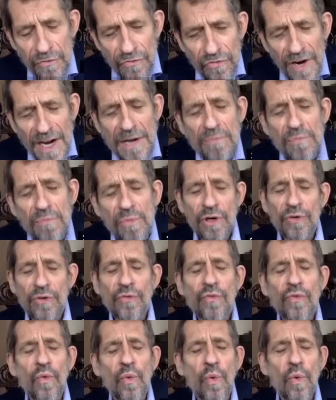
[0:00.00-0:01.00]
framework
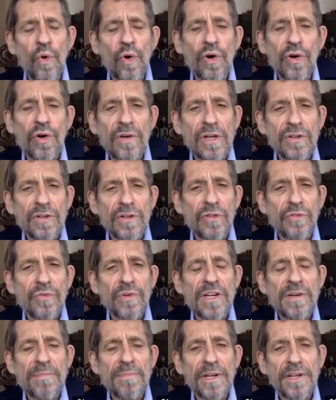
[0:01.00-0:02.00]
for the
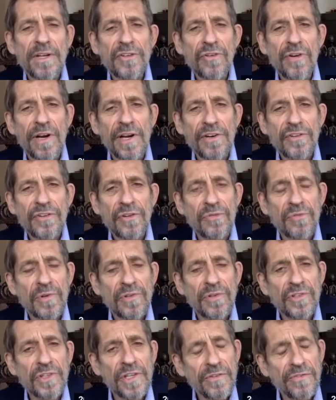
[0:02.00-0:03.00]
three administrations
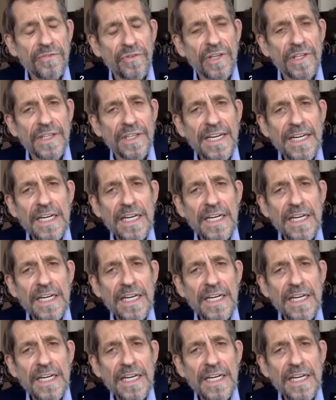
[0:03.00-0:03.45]
was different,